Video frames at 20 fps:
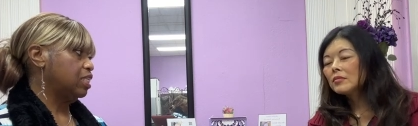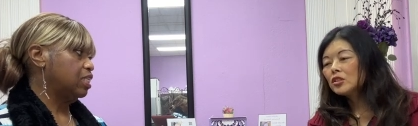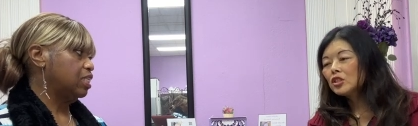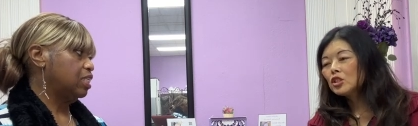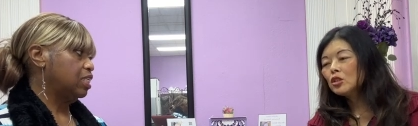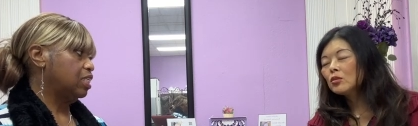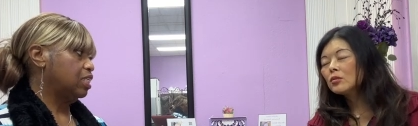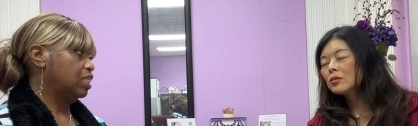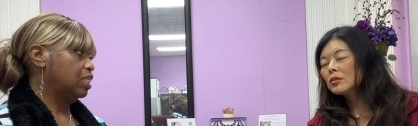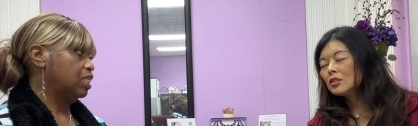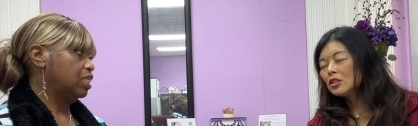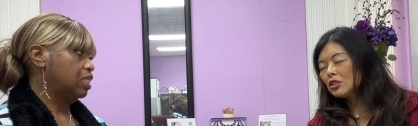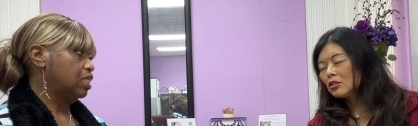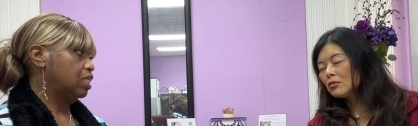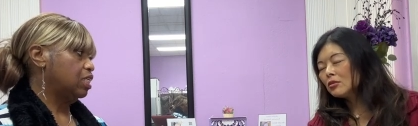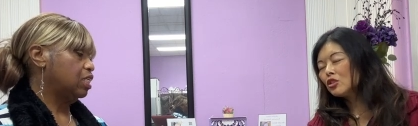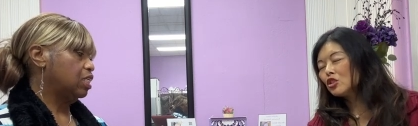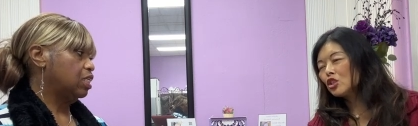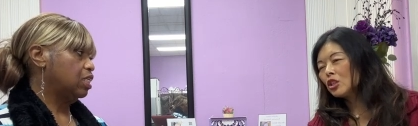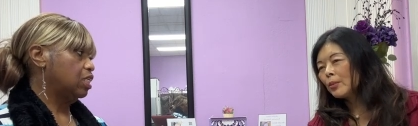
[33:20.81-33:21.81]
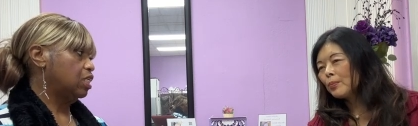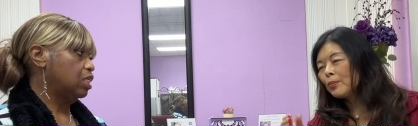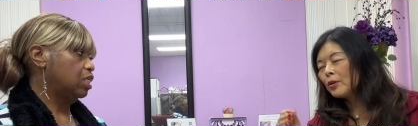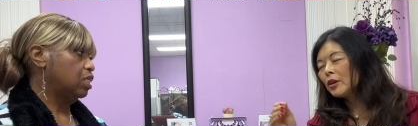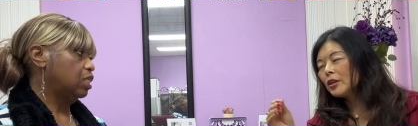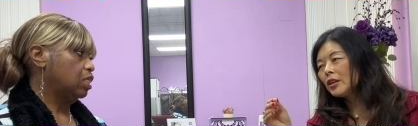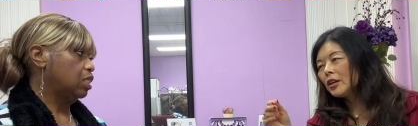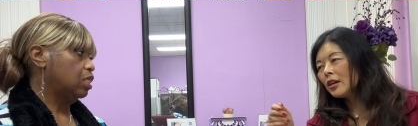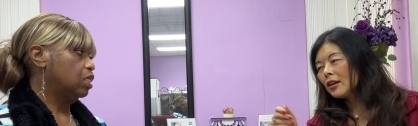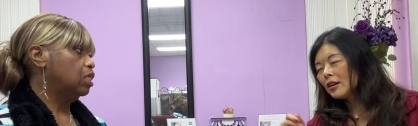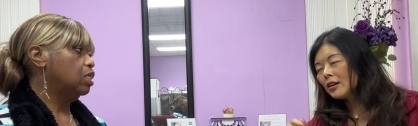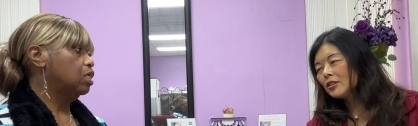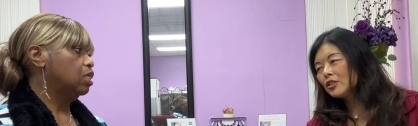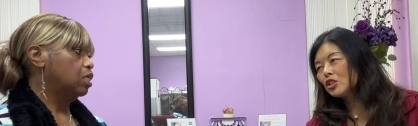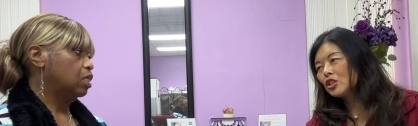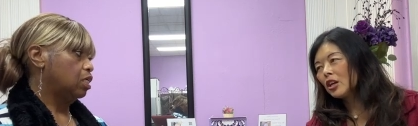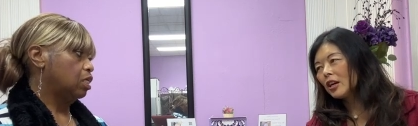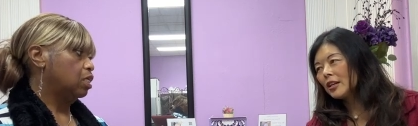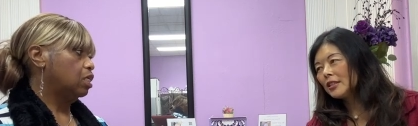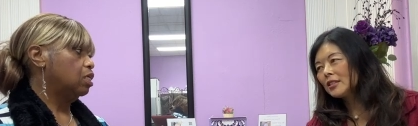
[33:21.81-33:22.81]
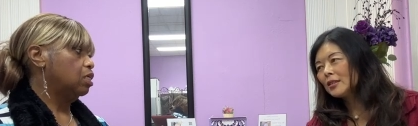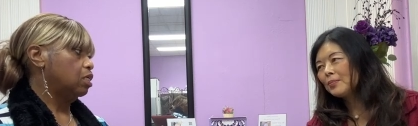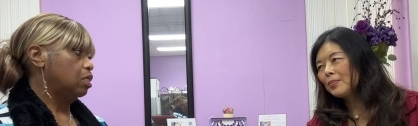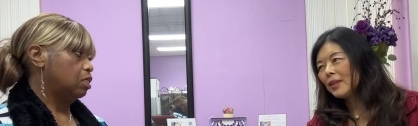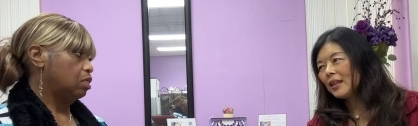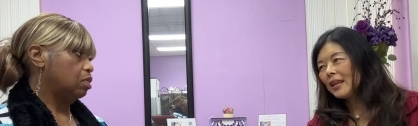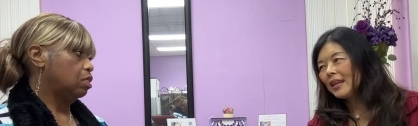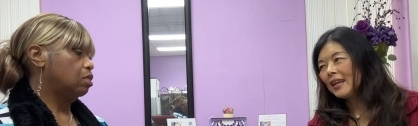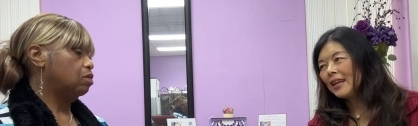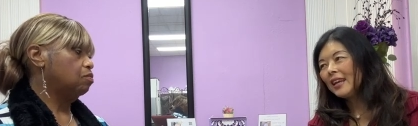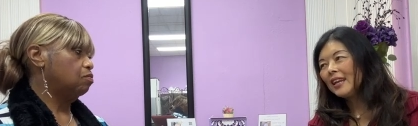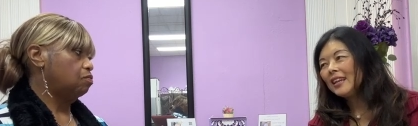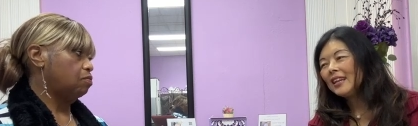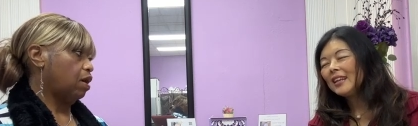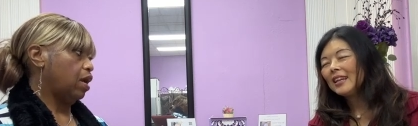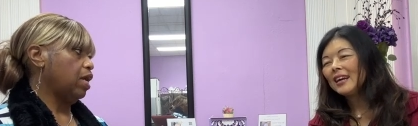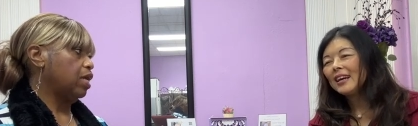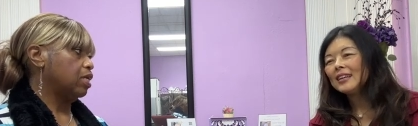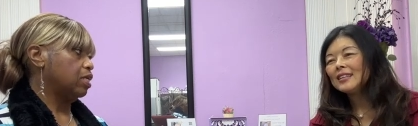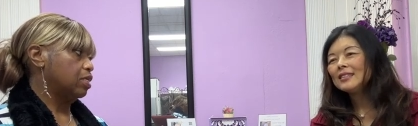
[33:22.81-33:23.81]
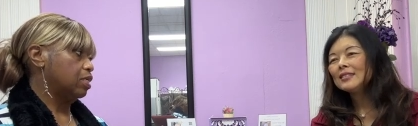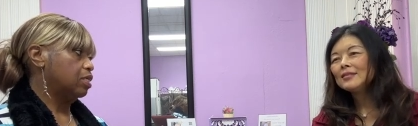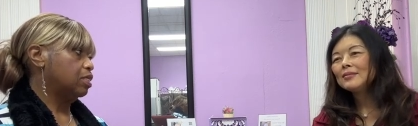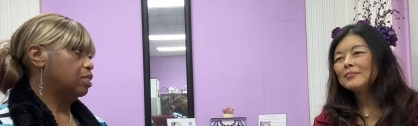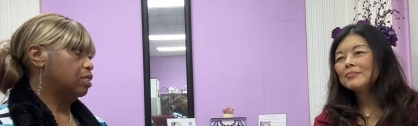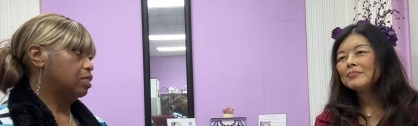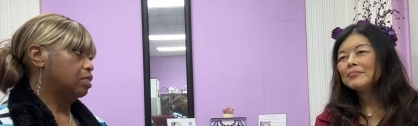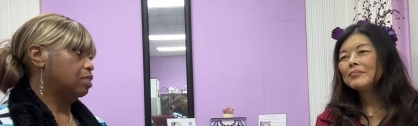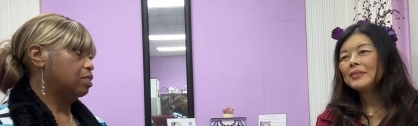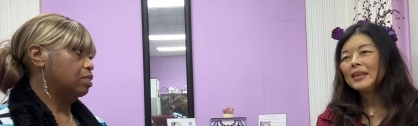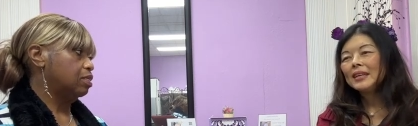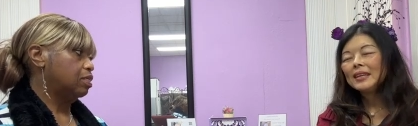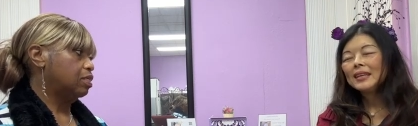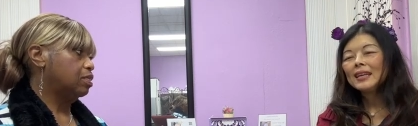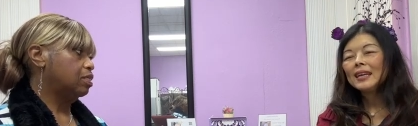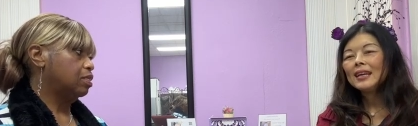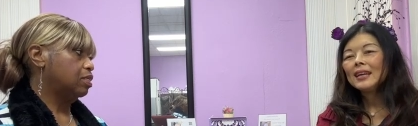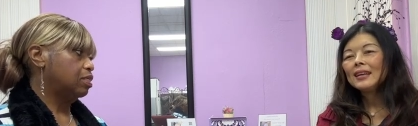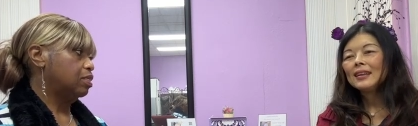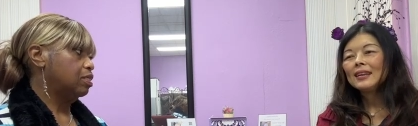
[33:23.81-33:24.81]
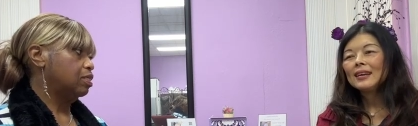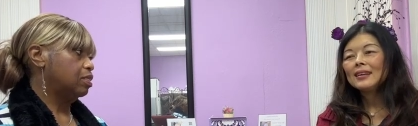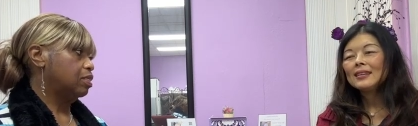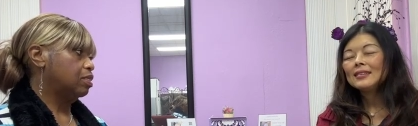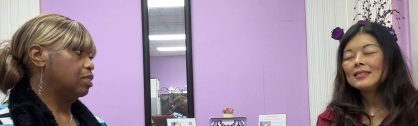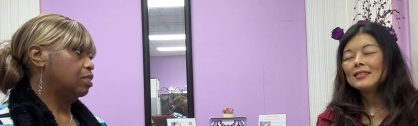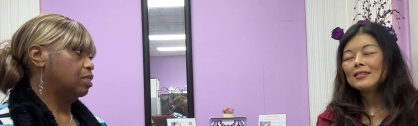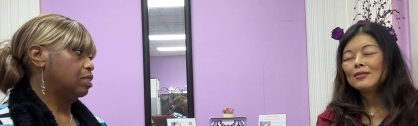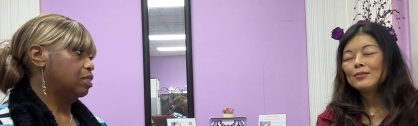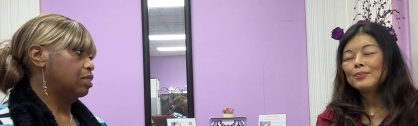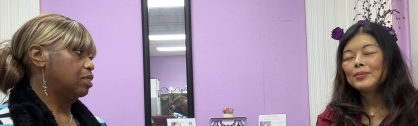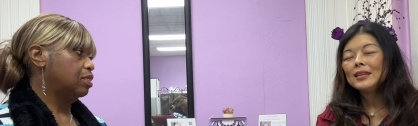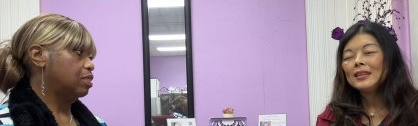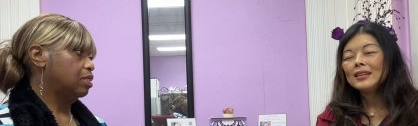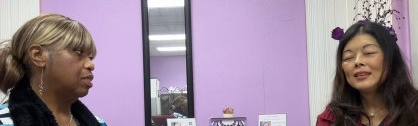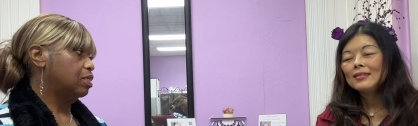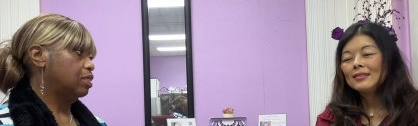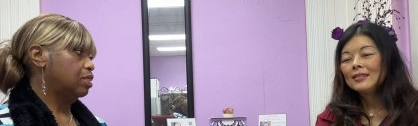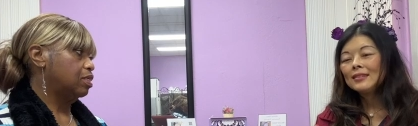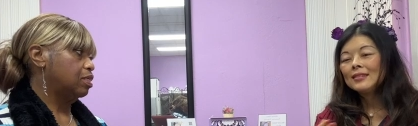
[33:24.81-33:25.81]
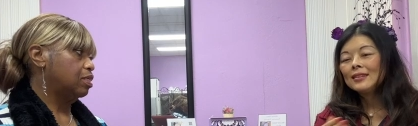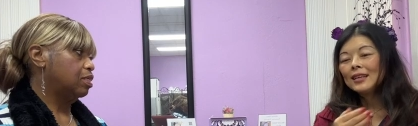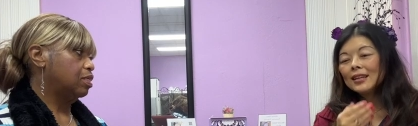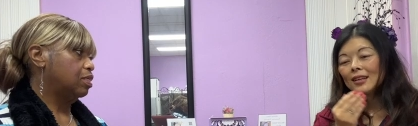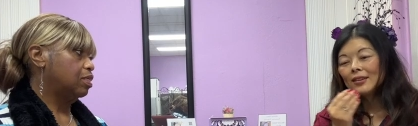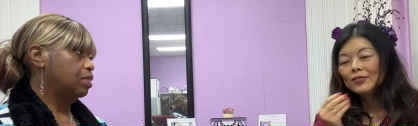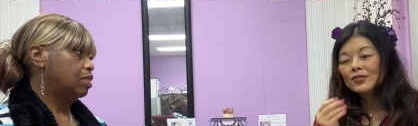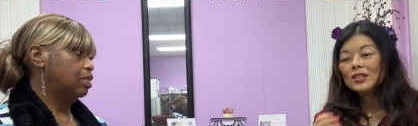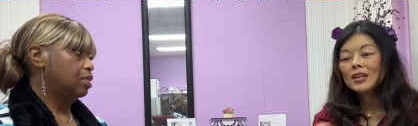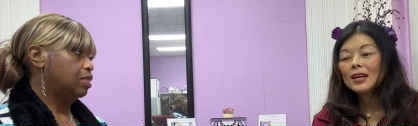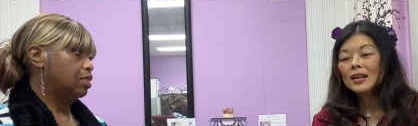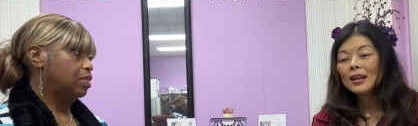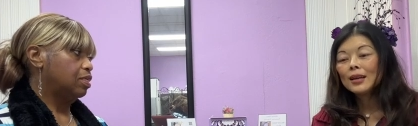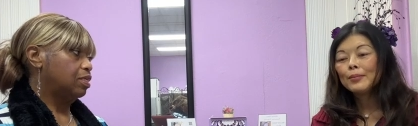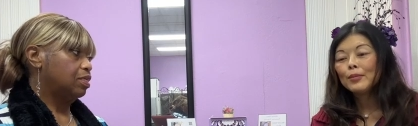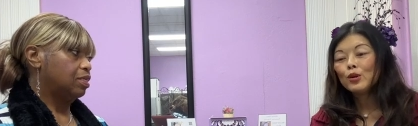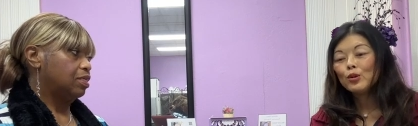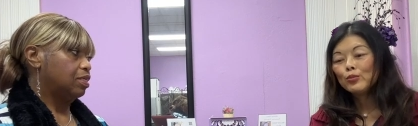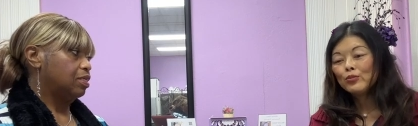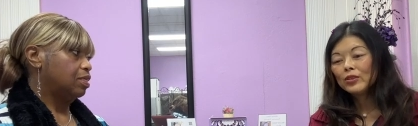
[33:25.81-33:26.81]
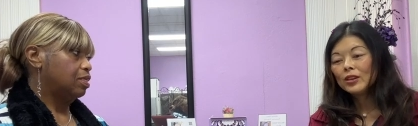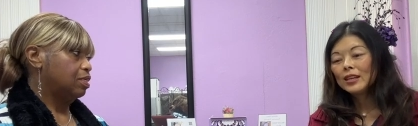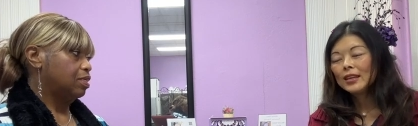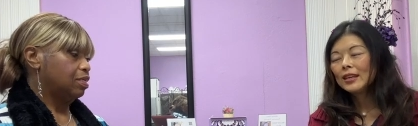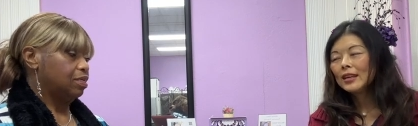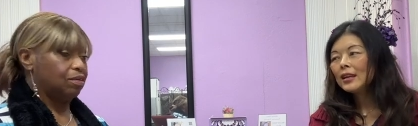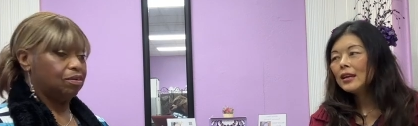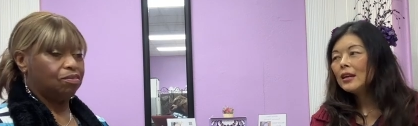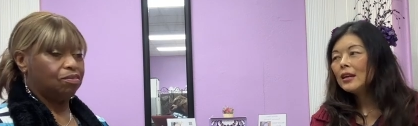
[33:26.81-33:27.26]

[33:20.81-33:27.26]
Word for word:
Speaker 1: She'll she'll jump on her charter plane right. and make it, and it'll be in the nick of time, hopefully.